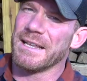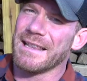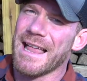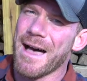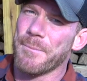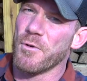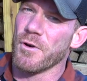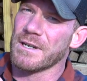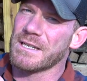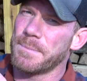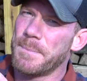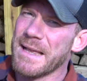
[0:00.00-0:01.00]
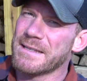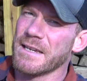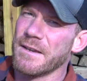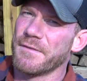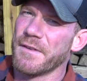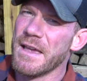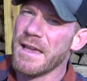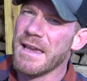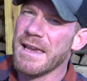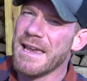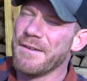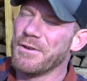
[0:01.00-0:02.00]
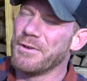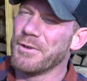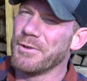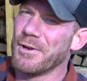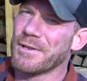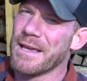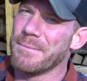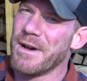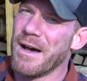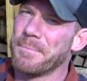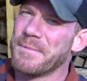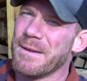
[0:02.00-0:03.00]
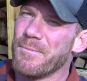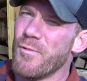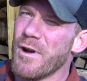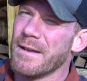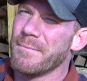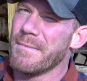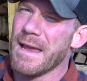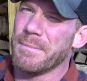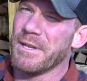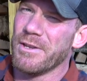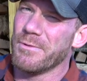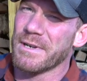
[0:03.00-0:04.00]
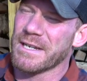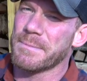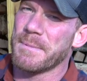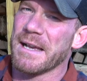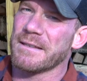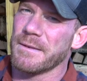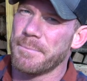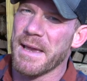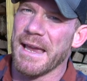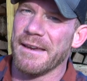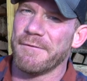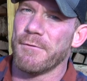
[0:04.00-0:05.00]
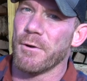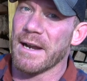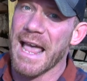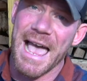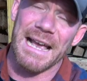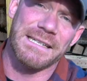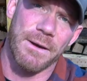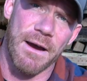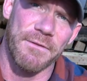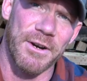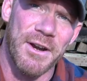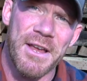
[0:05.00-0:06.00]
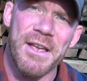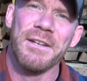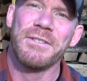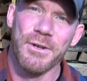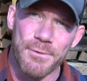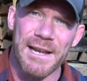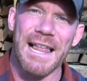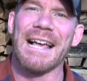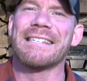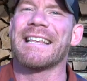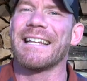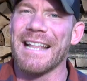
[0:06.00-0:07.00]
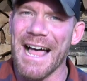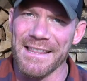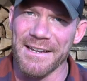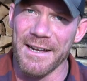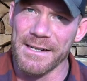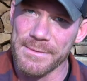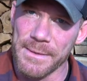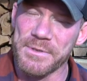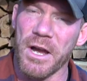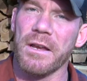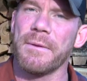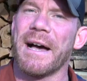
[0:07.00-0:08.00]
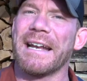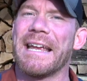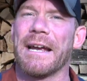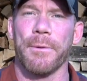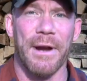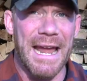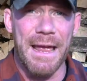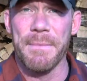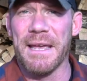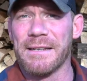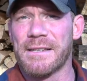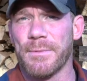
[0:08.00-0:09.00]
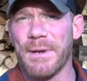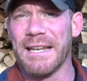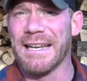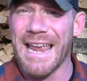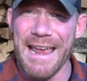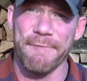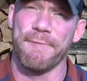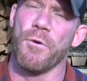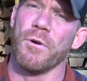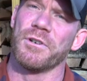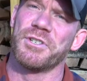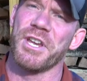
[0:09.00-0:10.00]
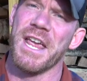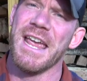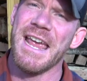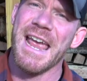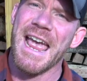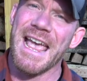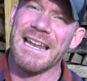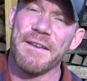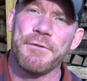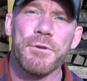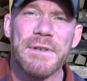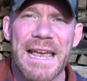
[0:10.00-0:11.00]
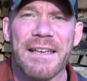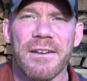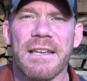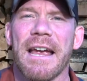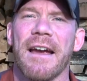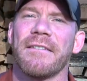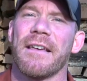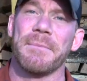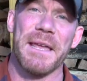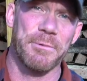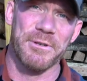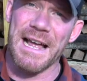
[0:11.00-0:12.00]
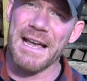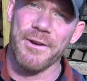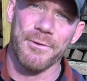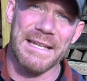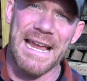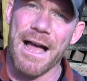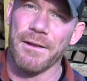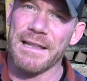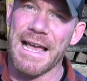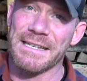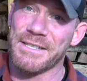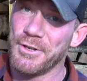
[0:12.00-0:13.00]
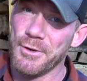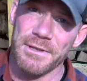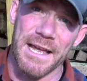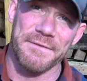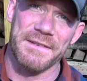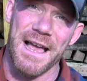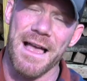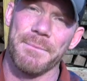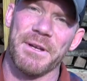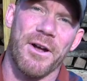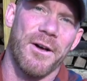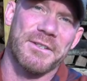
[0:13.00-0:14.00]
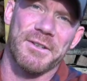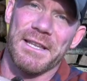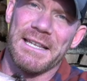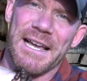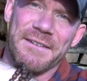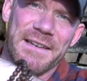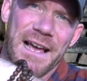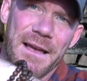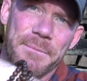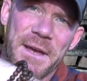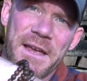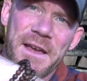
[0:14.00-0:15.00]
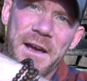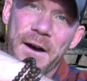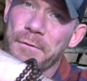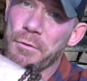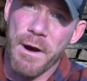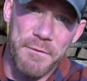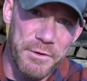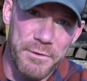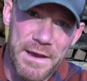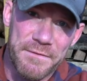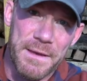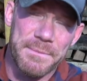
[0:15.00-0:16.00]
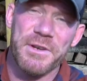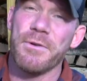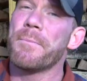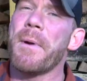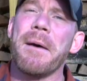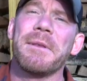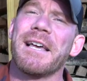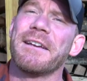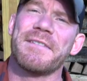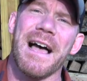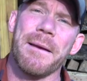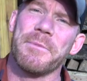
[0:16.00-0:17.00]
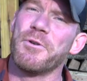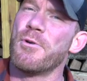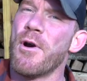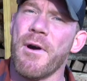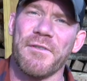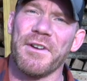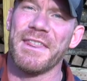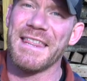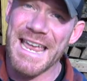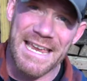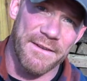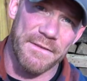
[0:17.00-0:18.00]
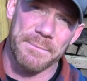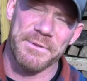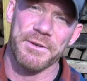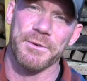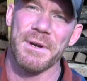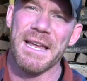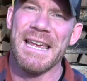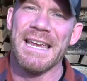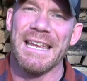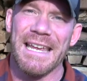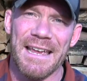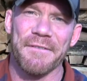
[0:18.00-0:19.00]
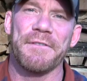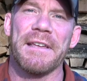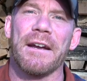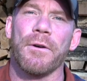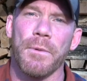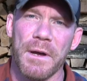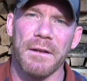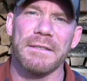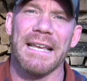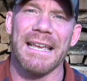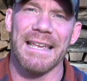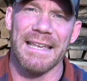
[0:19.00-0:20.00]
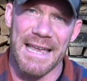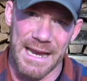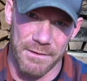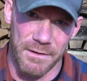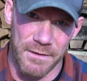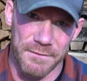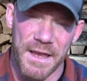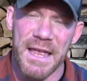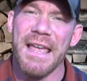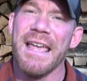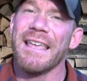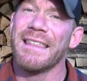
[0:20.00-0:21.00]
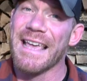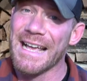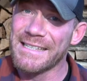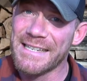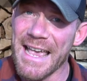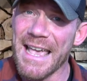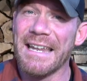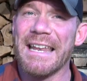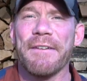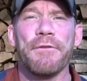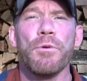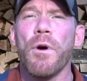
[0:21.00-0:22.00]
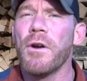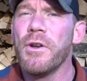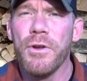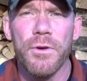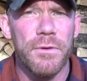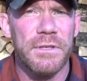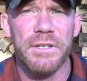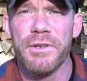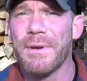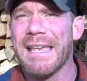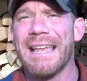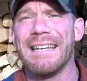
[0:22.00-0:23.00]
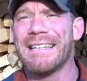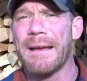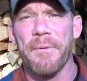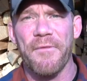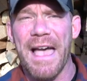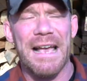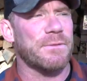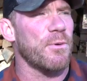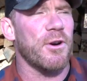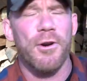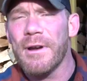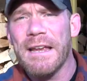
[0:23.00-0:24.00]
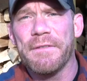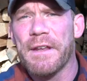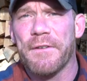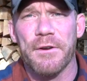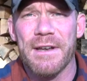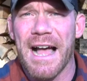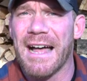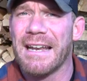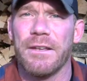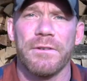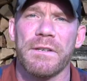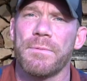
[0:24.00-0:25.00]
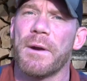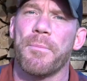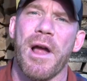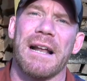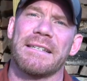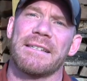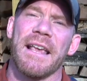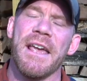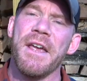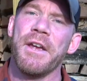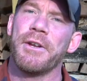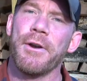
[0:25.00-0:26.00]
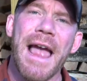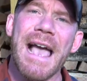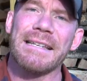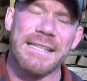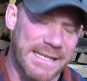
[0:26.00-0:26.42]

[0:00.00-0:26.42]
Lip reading: lot more expensive if you do look them up than what maybe you would expect to pay for an axe. However, do realize that a lot of the items I'm talking about here were handmade in Sweden, hand-forged, and if you take good care of them, they will not only outlast your lifetime, but also the lifetime of whoever you give them to, and probably the lifetime of whoever they give them to, if they're well taken care of. That said, if you are new to doing any type of axe work, or even if you're not and you just want to practice your axe